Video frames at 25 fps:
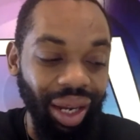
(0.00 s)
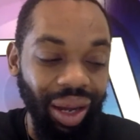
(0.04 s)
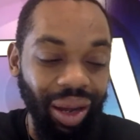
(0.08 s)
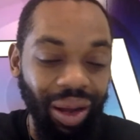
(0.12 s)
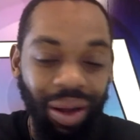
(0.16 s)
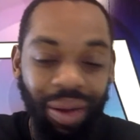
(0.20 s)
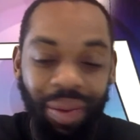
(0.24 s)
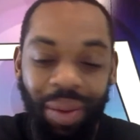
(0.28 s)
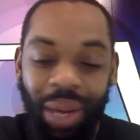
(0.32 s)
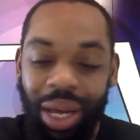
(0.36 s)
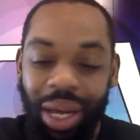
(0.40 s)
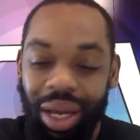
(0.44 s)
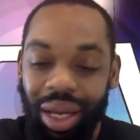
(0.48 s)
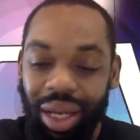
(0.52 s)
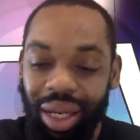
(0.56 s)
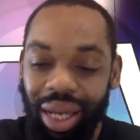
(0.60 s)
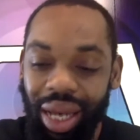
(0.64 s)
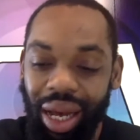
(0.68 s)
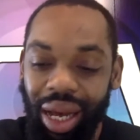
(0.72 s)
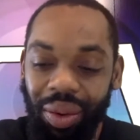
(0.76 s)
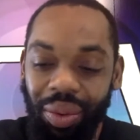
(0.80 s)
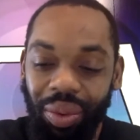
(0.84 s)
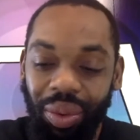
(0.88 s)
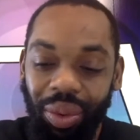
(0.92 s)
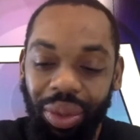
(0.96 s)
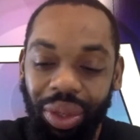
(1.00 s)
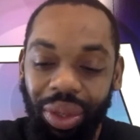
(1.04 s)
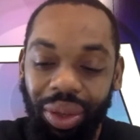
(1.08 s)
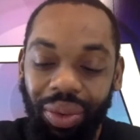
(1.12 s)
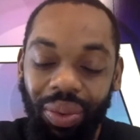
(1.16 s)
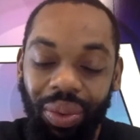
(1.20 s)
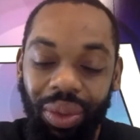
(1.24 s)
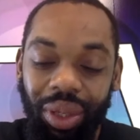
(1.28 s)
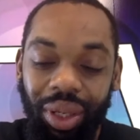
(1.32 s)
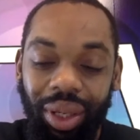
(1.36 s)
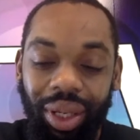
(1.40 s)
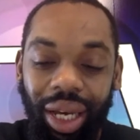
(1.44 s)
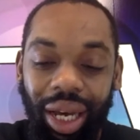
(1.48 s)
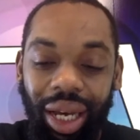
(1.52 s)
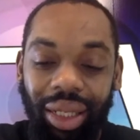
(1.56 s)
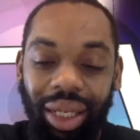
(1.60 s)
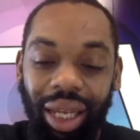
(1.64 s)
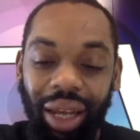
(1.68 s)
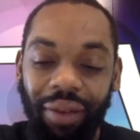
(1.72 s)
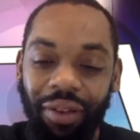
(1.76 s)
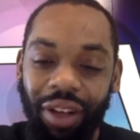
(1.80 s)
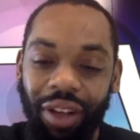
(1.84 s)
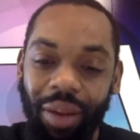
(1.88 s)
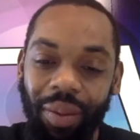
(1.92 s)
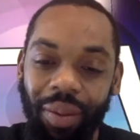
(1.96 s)
Um, now, what do you what do you guys
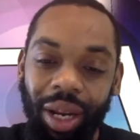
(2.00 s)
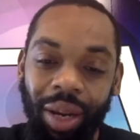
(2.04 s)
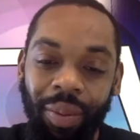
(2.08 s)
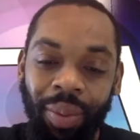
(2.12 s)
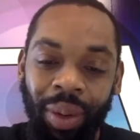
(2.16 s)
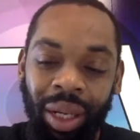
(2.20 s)
have coming up?